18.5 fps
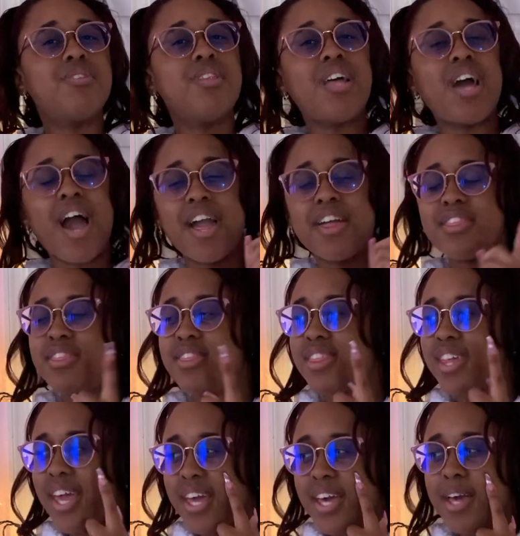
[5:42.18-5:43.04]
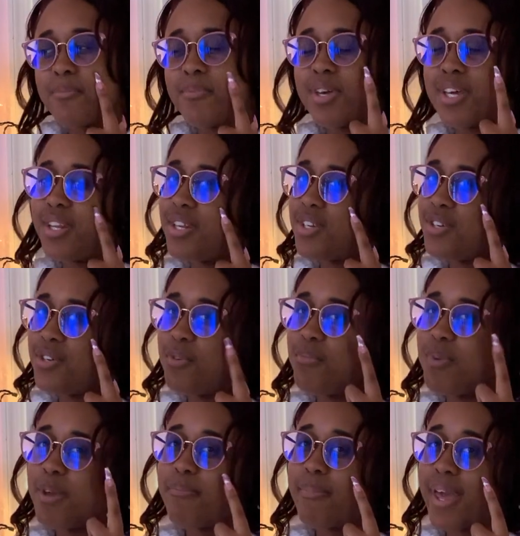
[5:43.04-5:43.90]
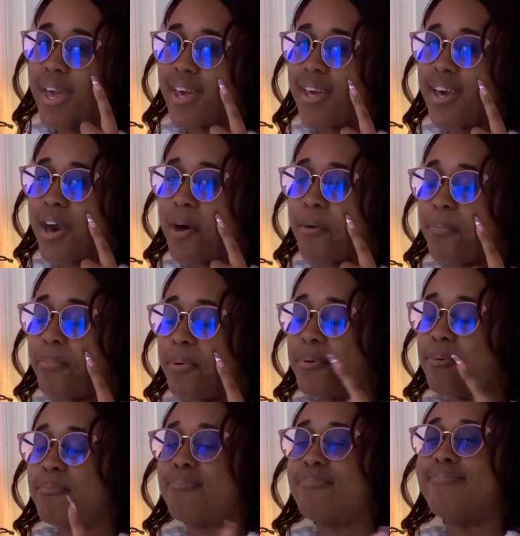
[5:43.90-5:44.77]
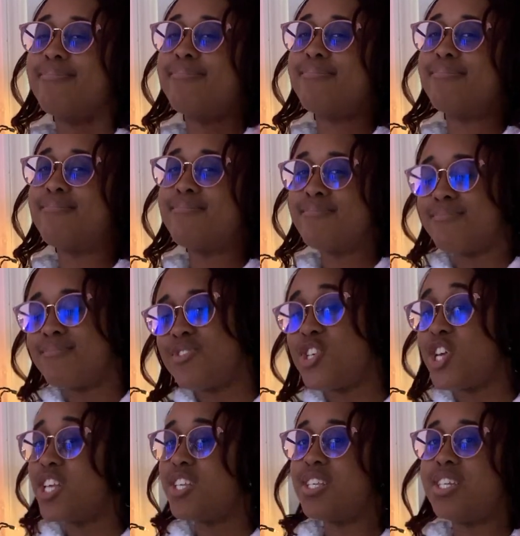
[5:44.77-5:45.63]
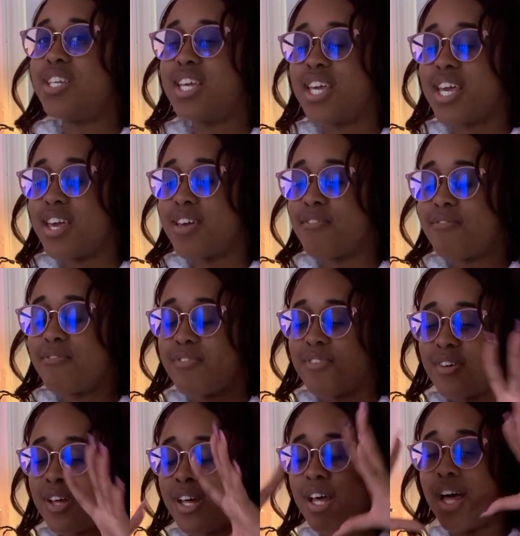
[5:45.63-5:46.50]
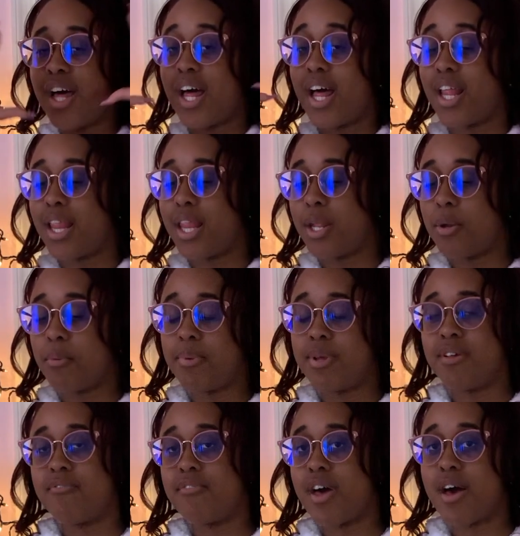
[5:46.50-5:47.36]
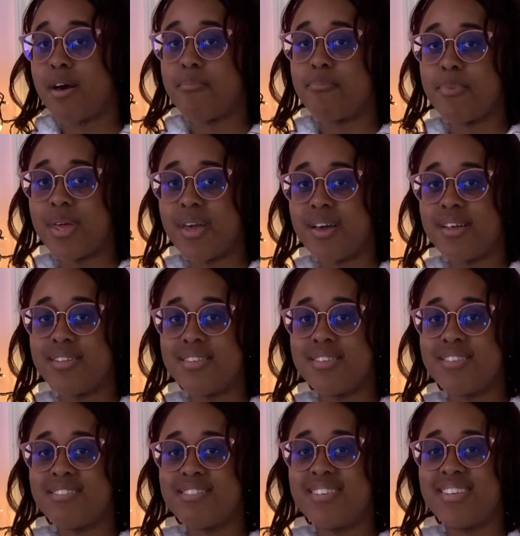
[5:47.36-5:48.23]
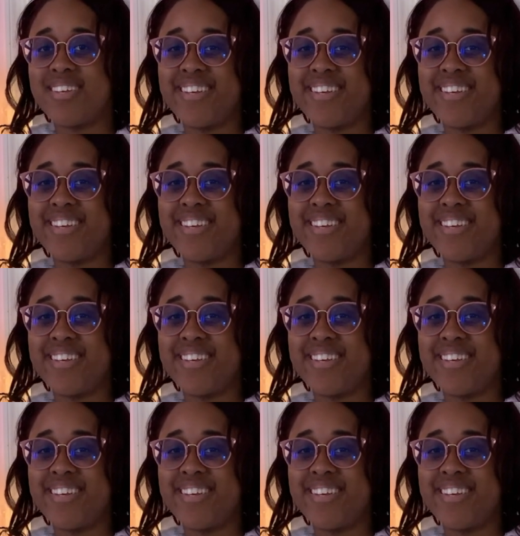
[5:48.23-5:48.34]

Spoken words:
I think I'm gonna do my makeup just to give a little bit of ambiance.